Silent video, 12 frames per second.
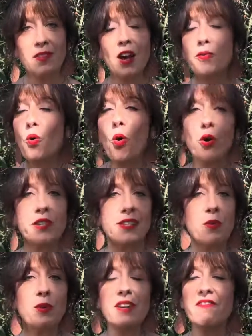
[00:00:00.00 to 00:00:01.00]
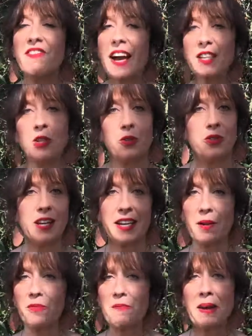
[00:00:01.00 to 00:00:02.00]
Of course, I would invite you to sign
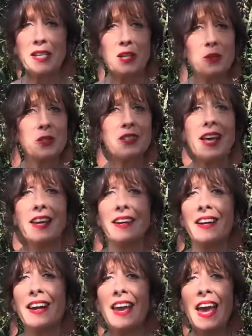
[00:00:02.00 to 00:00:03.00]
up for my newsletter